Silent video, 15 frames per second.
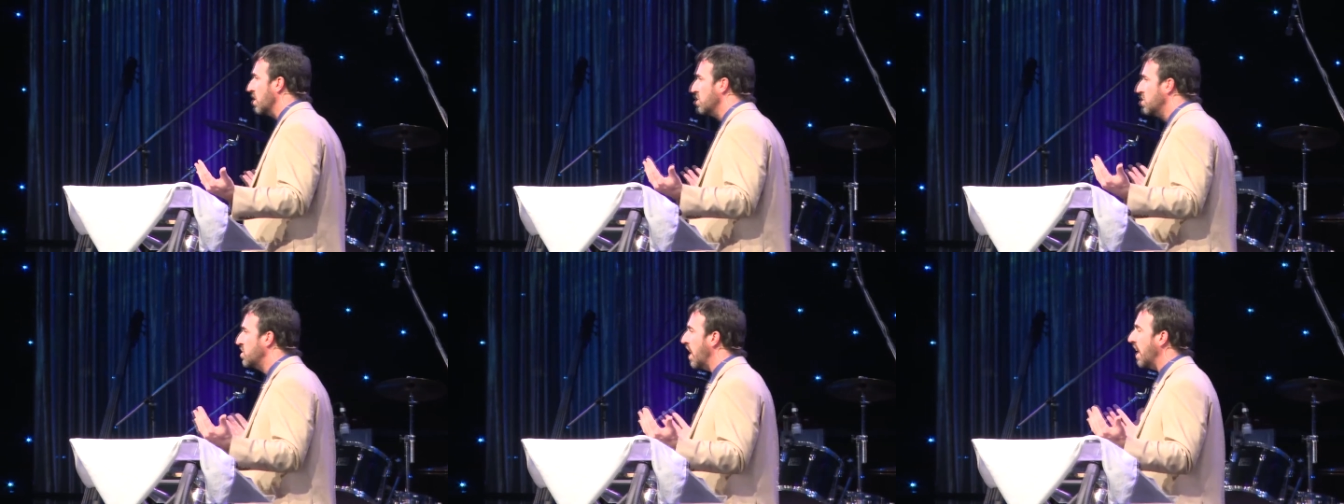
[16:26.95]

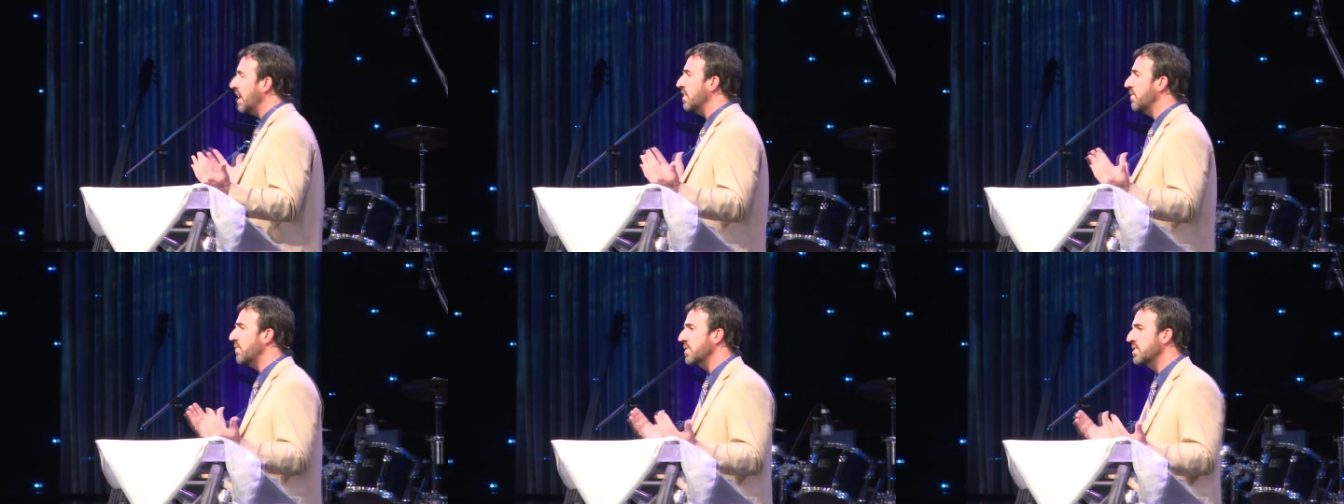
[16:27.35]

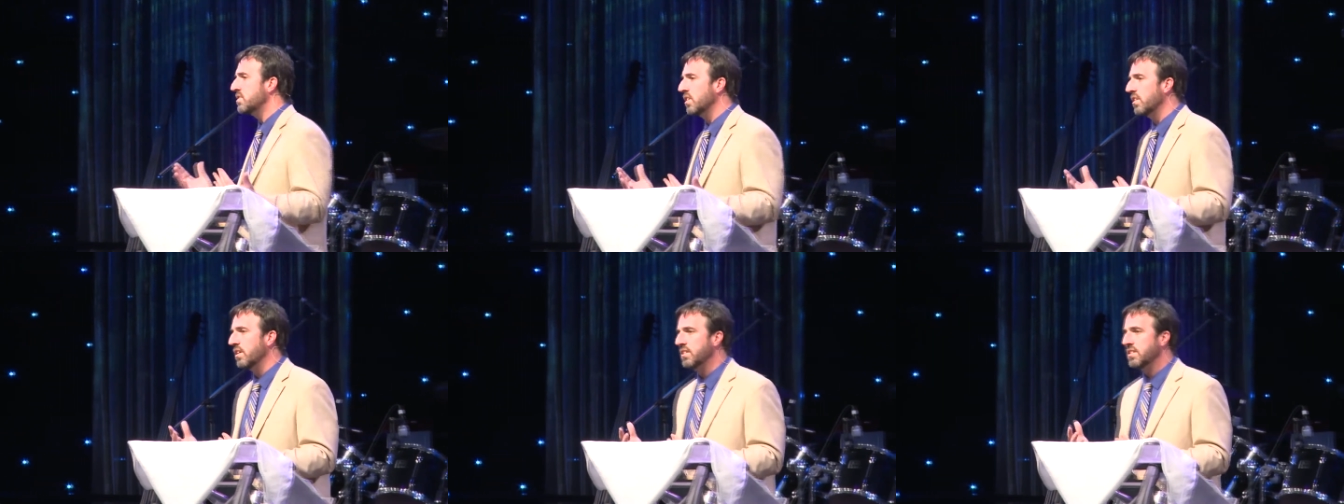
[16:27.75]
giant
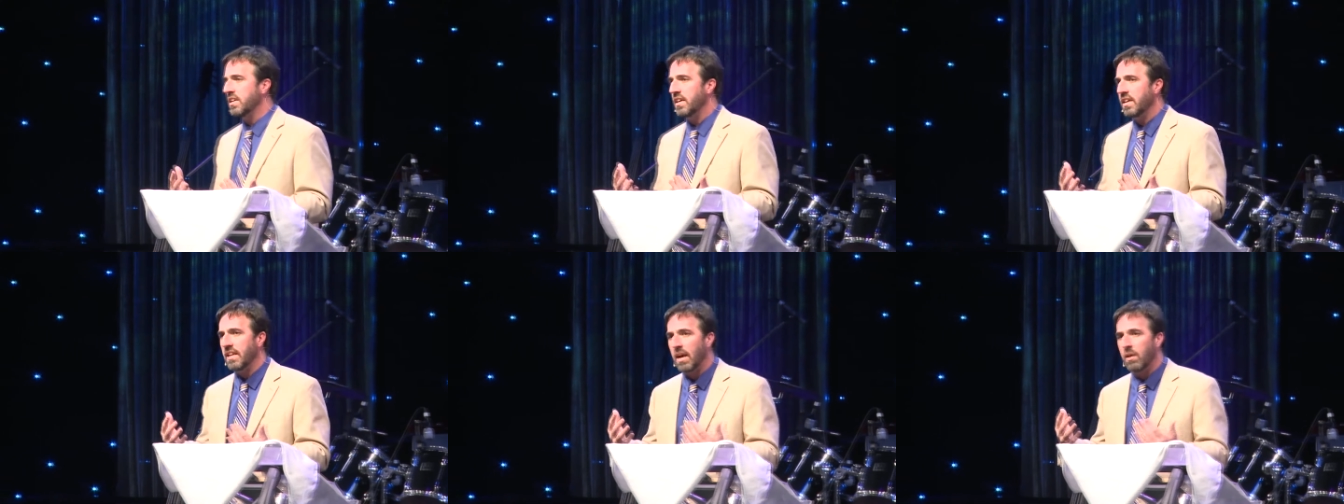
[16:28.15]

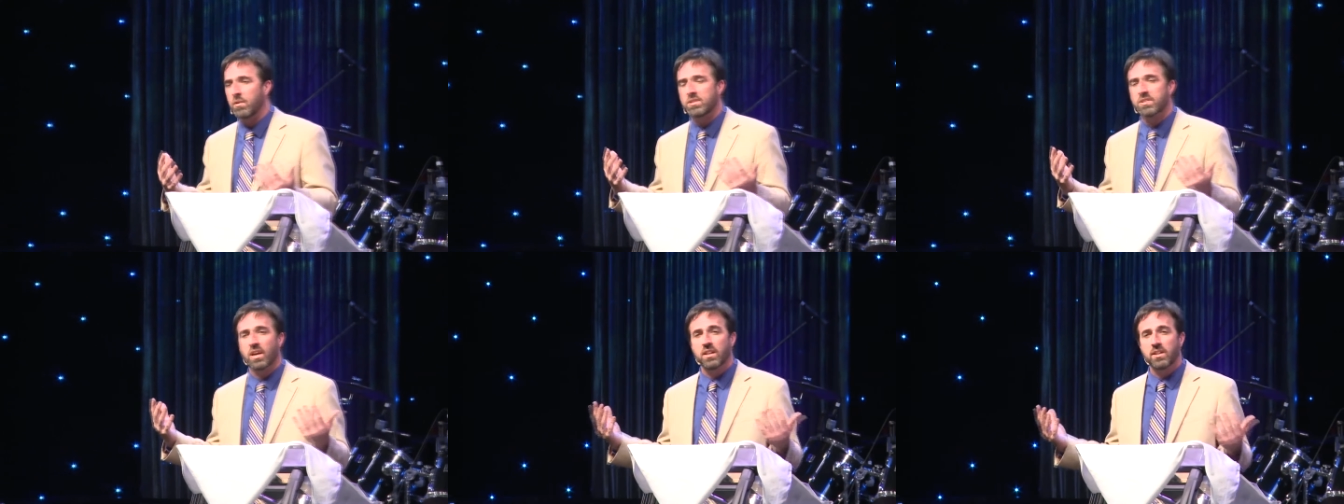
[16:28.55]
facility and I
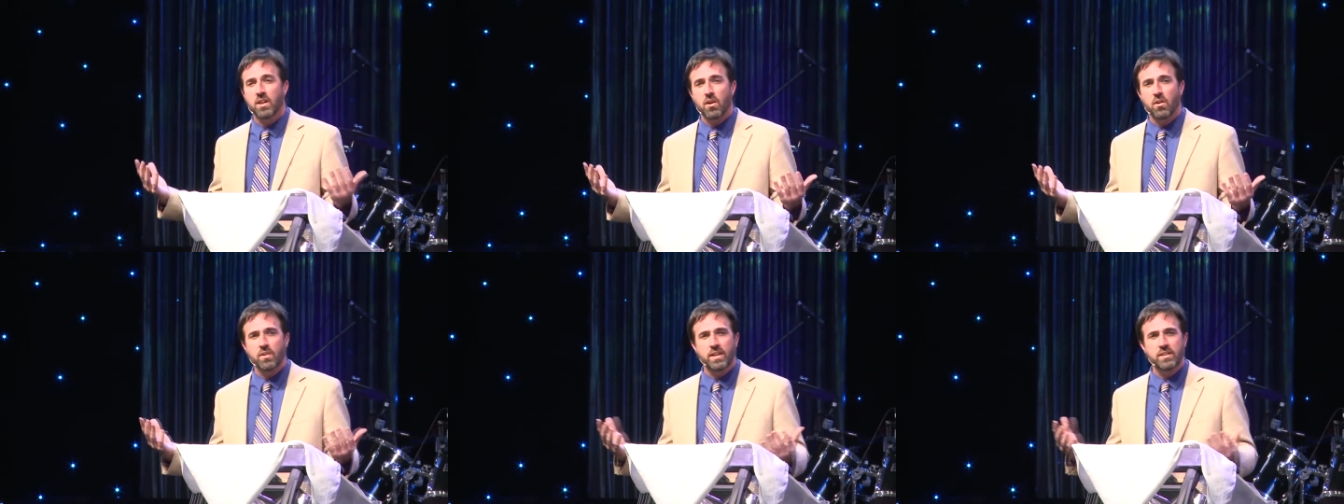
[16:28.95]
was
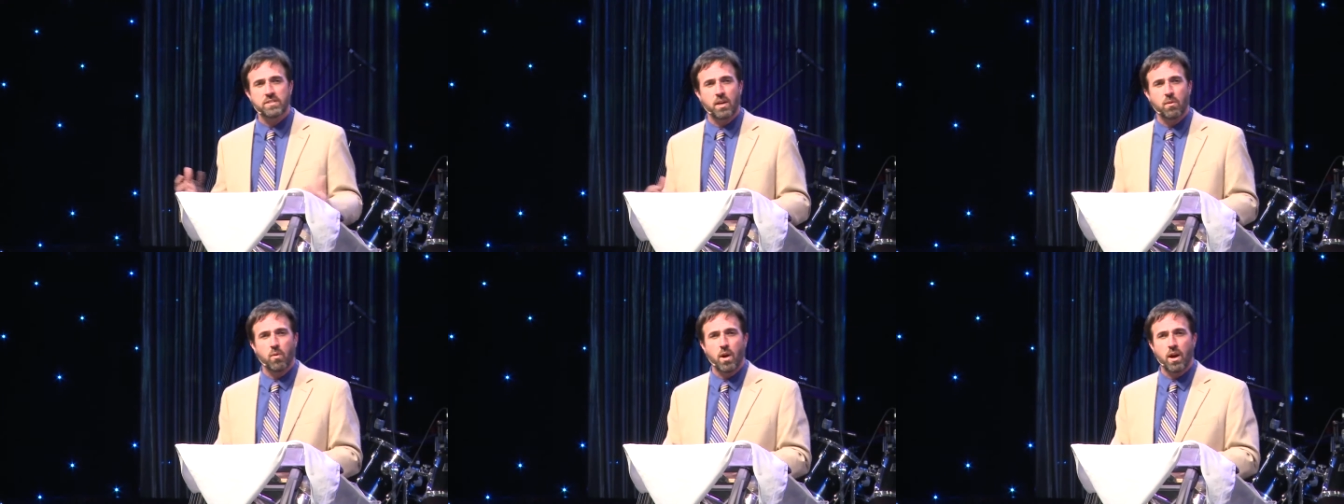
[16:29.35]
alone as
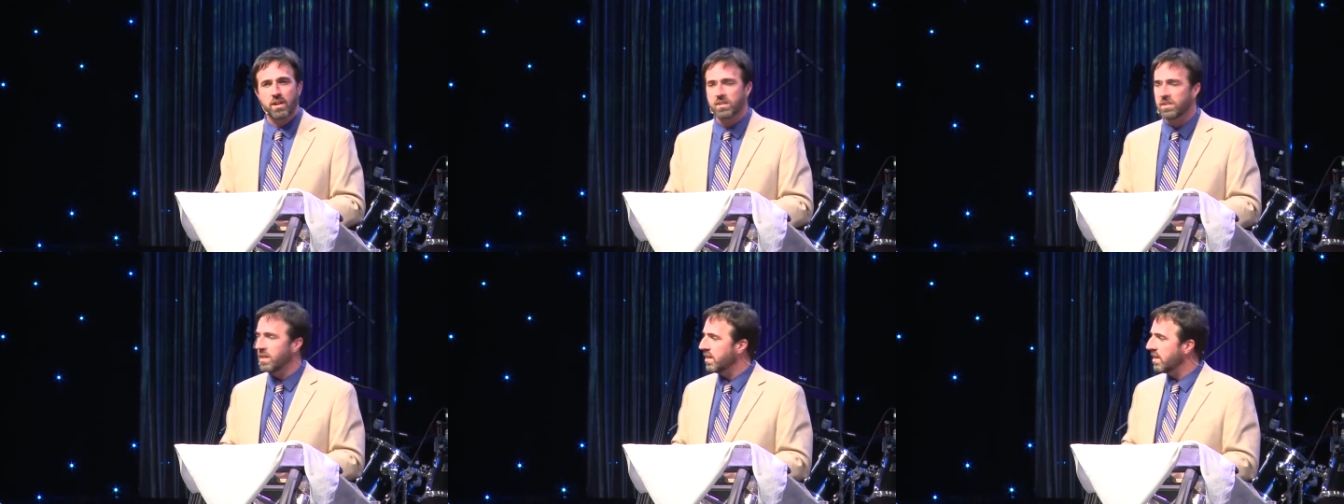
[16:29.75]
I
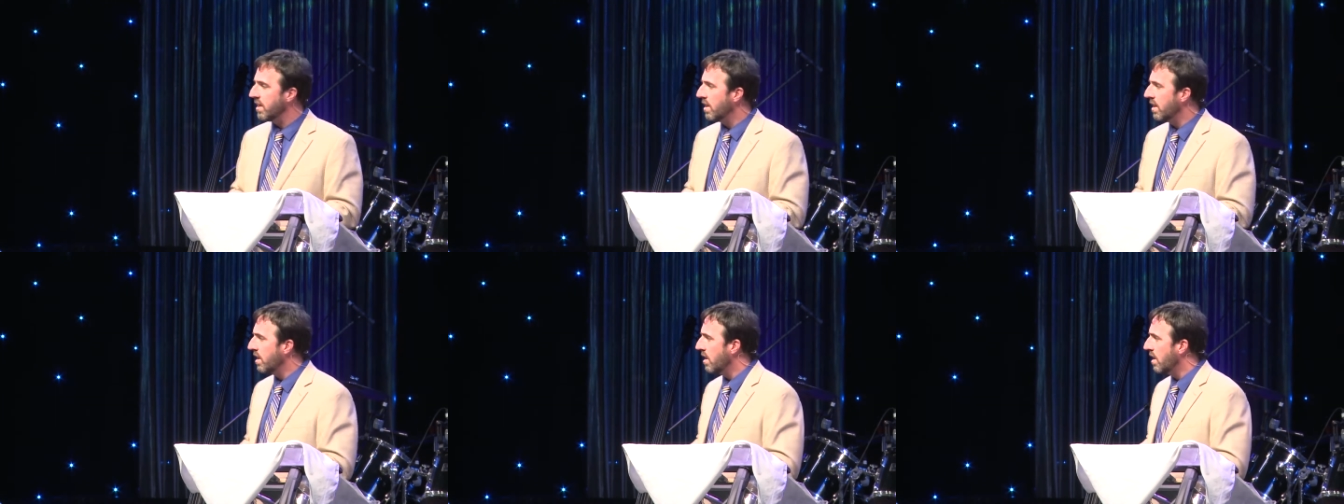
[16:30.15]
walked in.
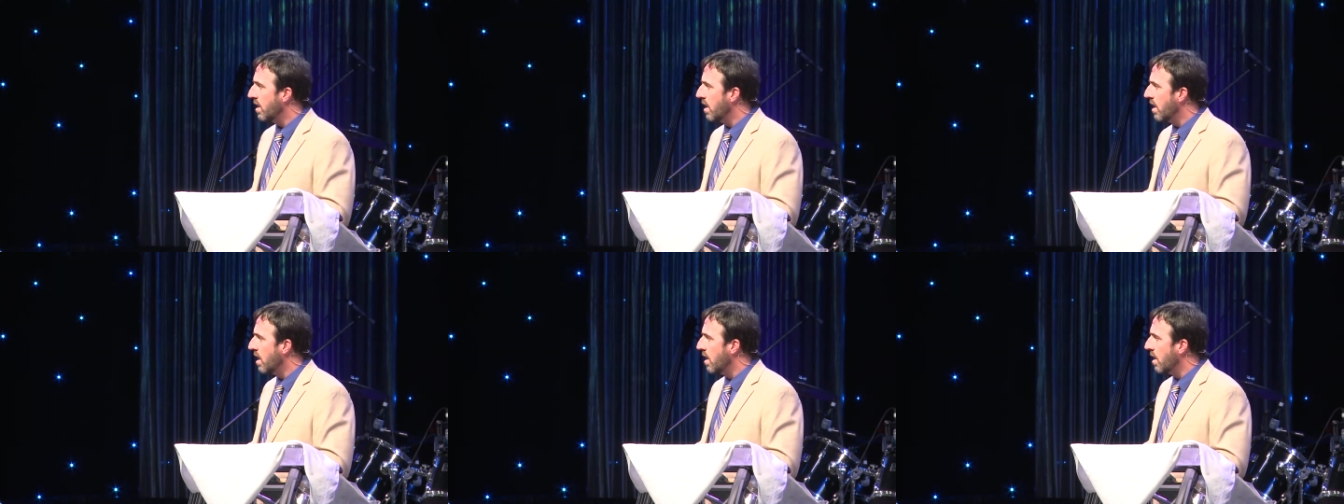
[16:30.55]

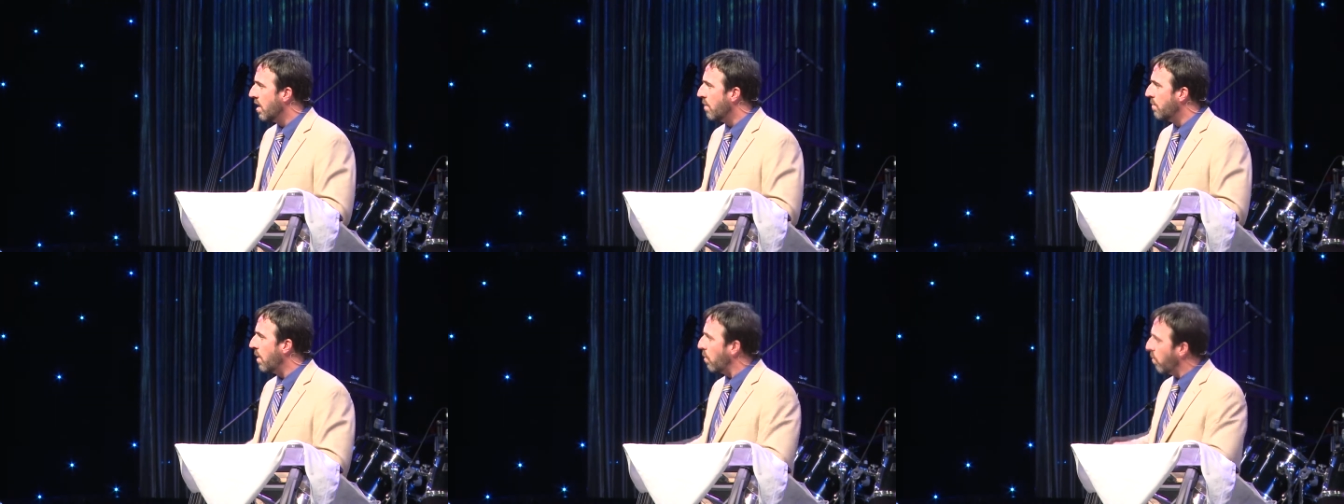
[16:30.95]

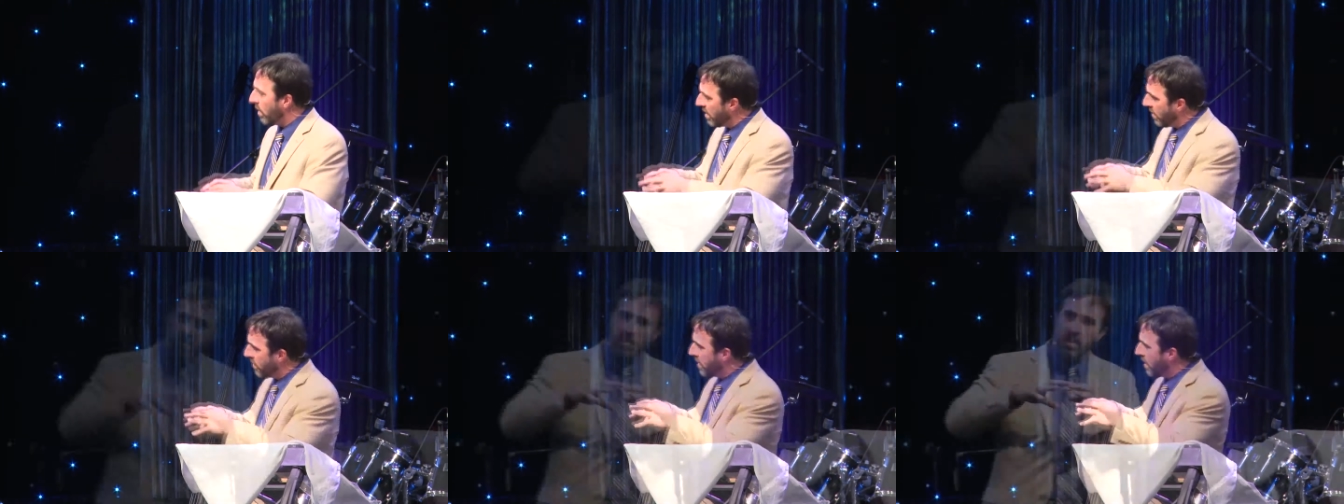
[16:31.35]
But
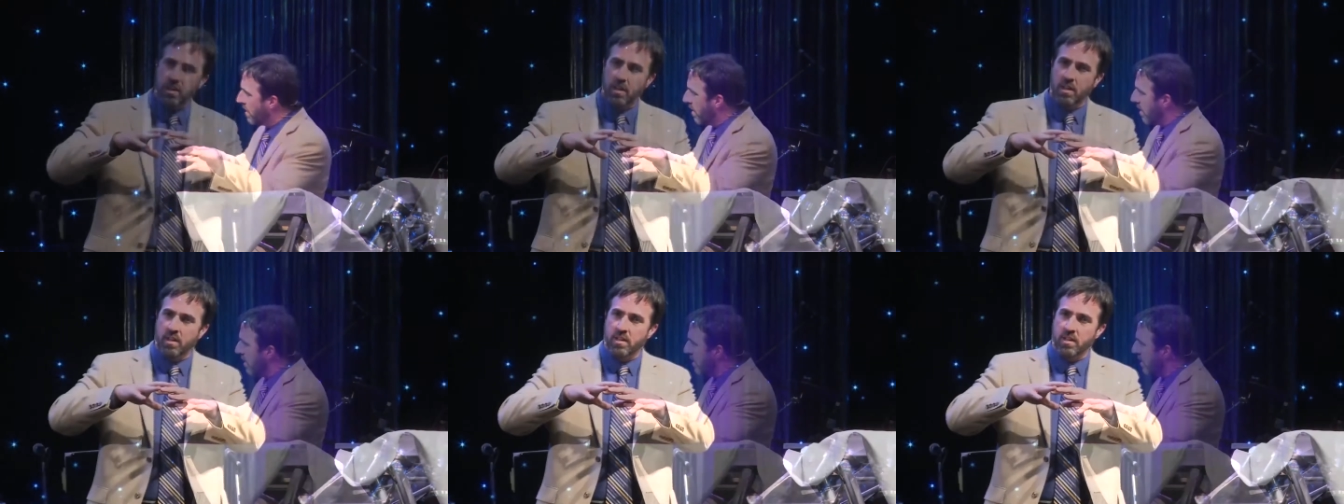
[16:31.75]
one of the